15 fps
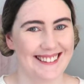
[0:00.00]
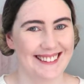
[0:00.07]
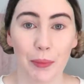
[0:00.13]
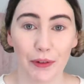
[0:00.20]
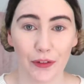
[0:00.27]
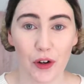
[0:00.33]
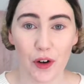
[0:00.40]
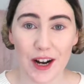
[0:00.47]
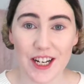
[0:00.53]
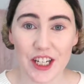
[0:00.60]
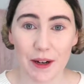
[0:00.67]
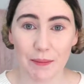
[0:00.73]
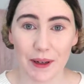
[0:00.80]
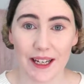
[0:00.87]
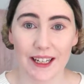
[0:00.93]
Before I
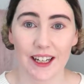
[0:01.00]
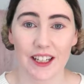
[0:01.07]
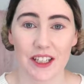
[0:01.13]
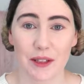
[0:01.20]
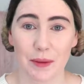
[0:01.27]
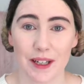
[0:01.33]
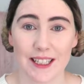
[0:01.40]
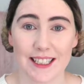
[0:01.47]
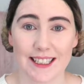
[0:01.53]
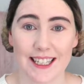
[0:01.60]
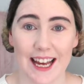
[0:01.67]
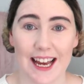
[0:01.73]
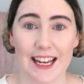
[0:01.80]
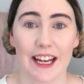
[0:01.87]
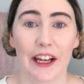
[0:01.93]
jump in, I just wanted to
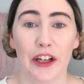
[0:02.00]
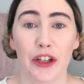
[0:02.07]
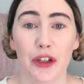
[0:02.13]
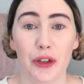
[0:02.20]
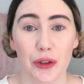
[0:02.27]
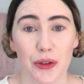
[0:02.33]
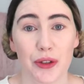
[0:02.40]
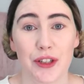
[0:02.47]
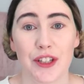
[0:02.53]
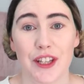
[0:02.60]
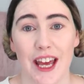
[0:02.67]
say a huge